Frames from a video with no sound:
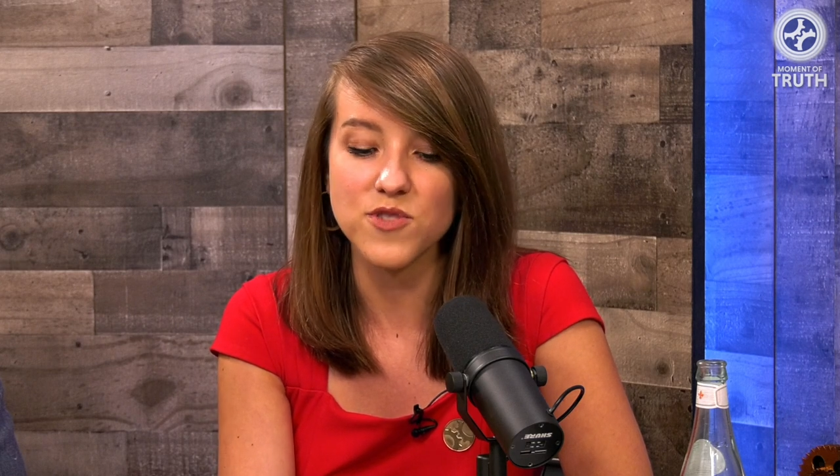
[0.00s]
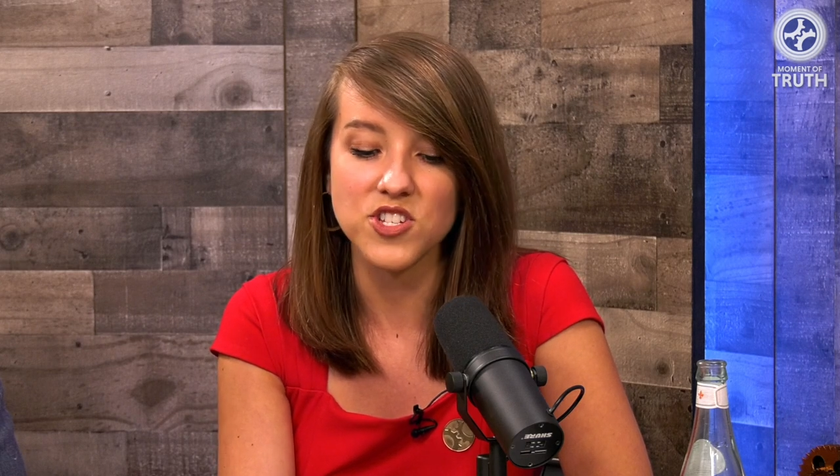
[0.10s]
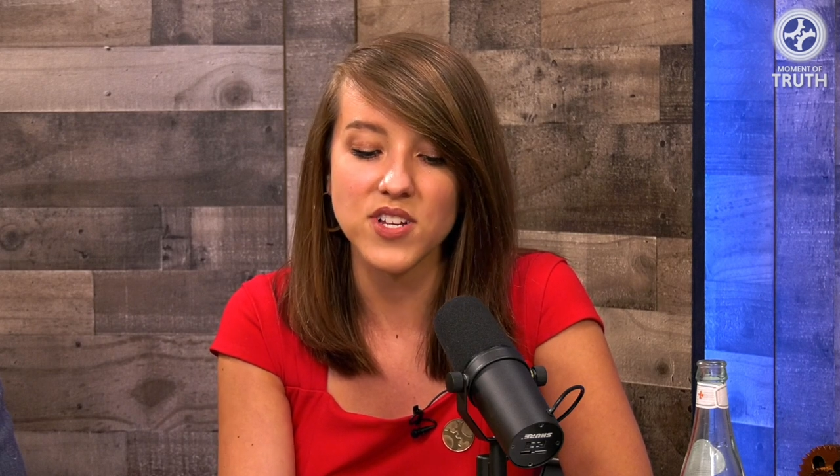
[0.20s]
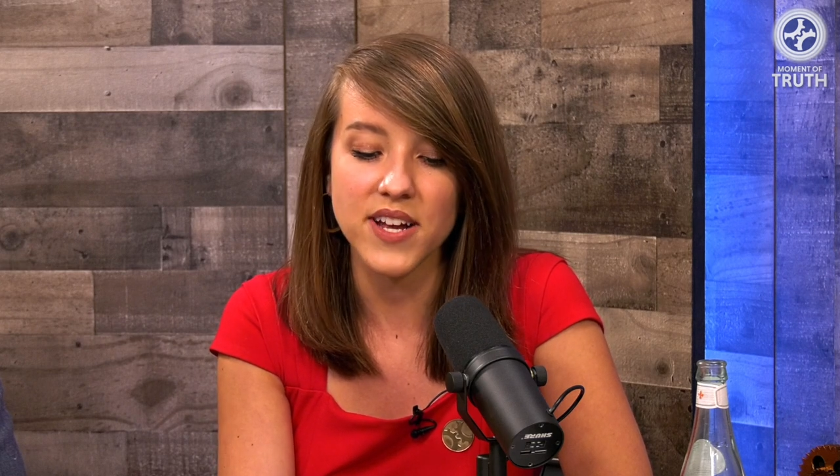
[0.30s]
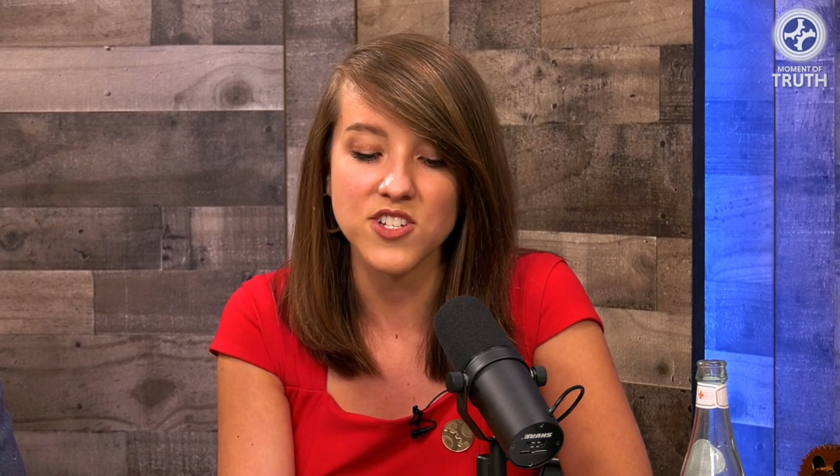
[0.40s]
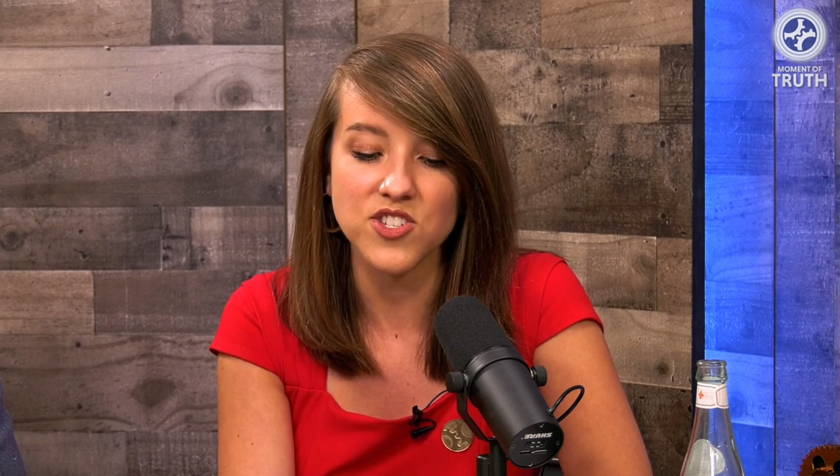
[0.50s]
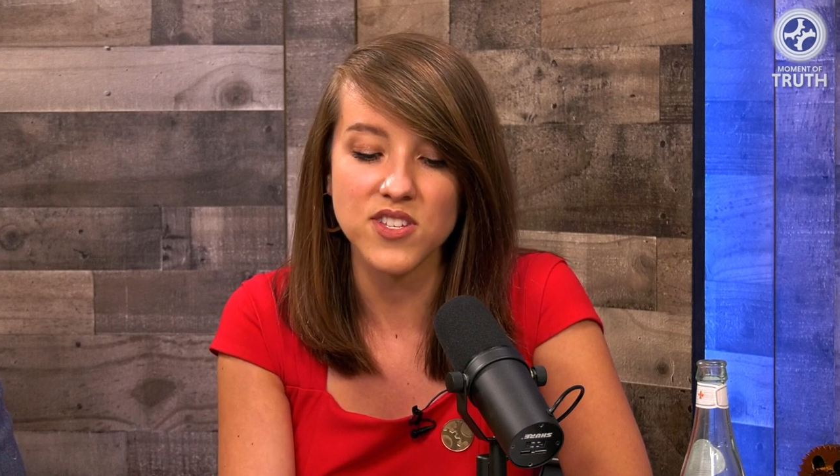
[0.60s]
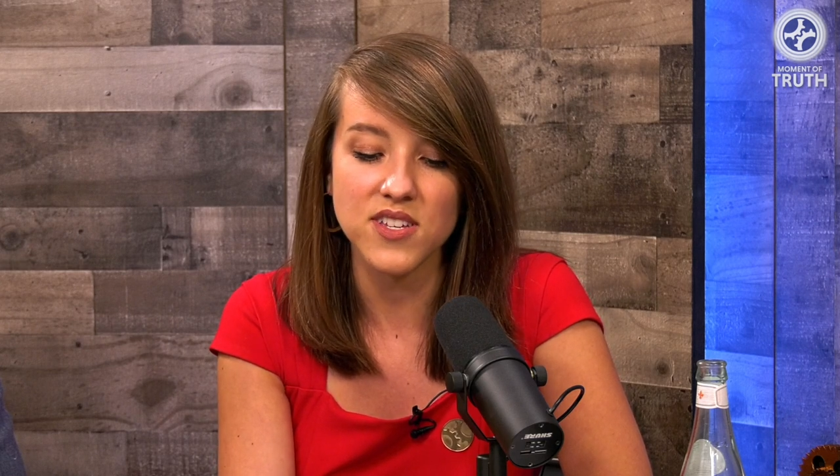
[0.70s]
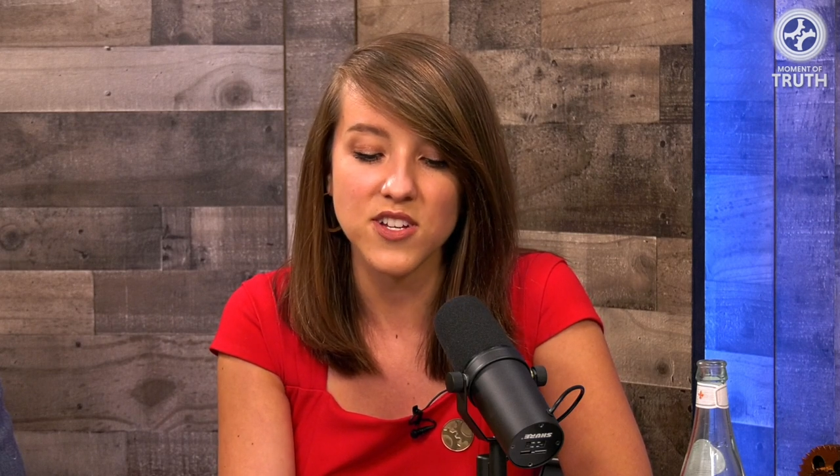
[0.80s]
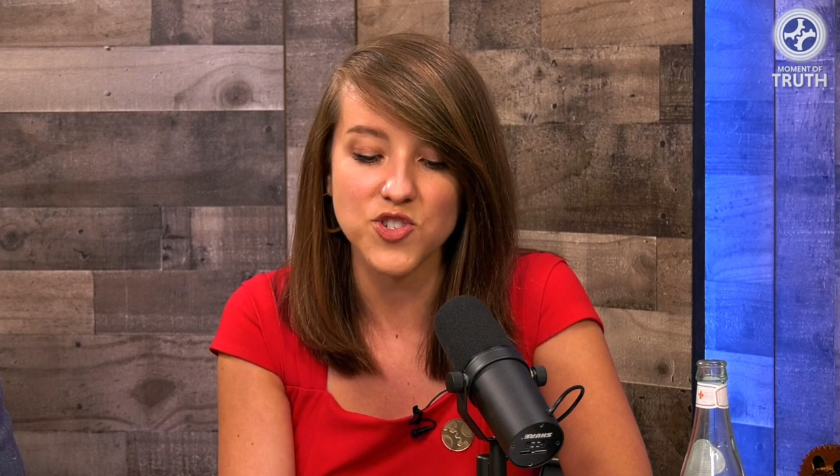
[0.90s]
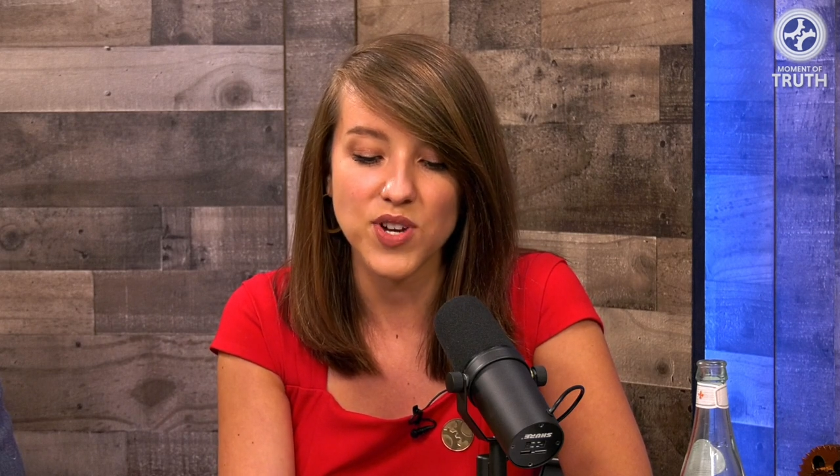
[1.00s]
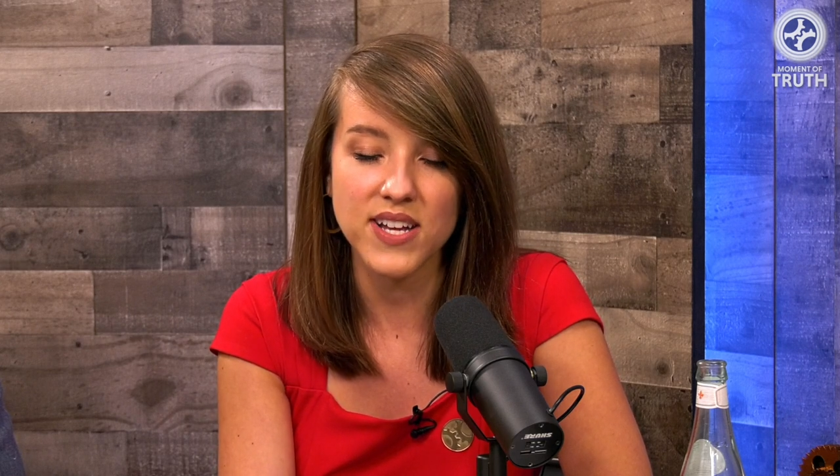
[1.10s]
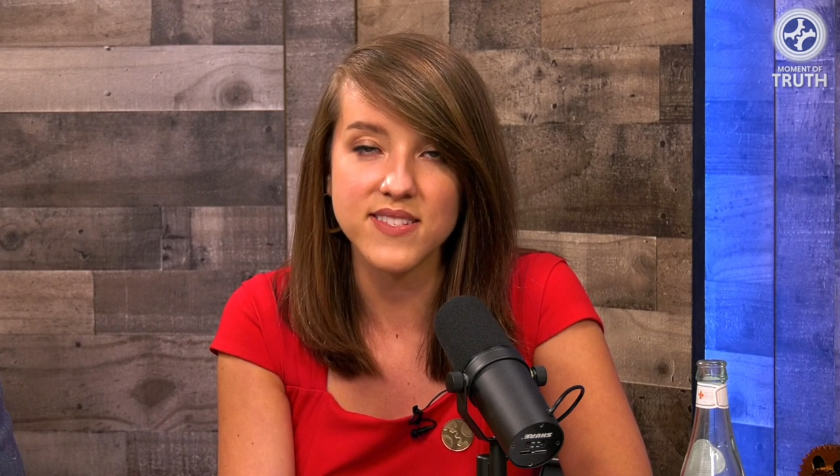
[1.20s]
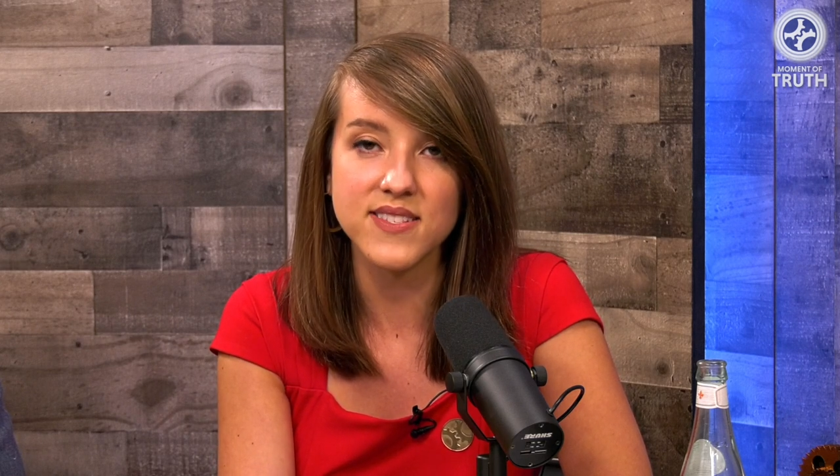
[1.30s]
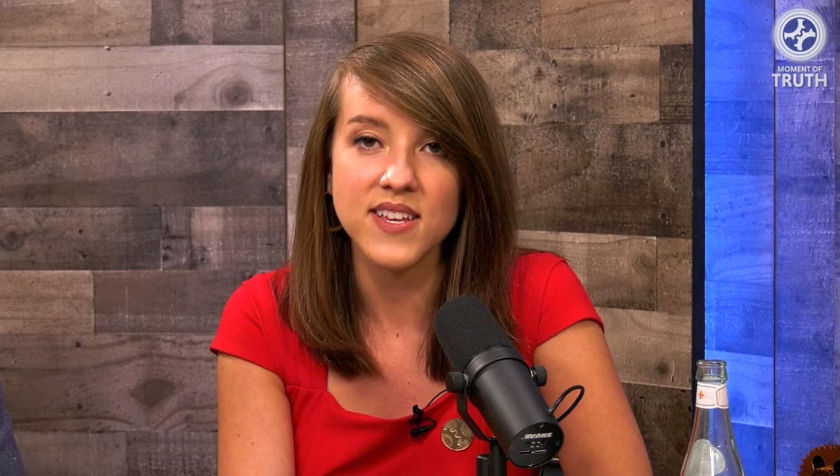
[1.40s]
we should actually
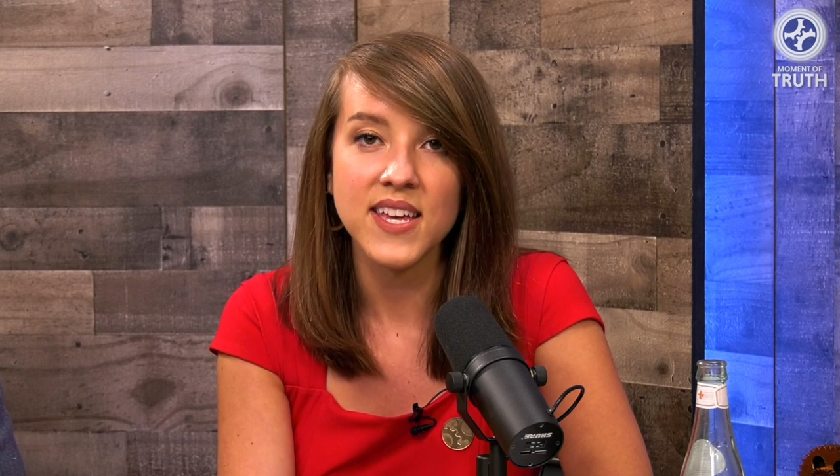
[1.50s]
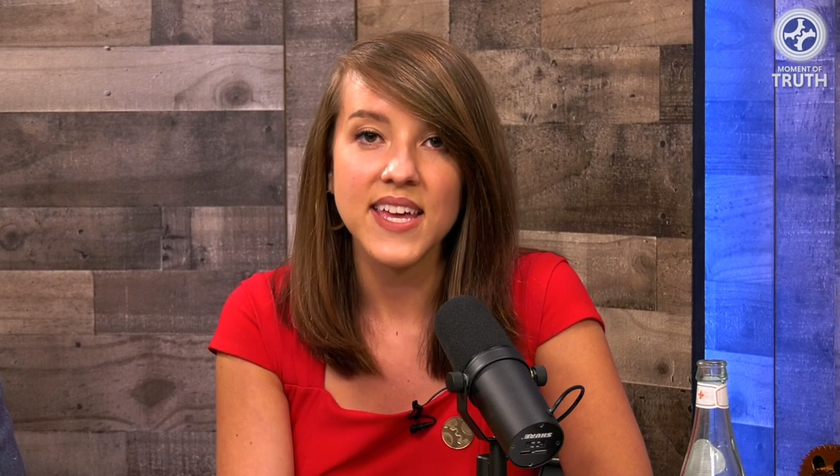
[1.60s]
address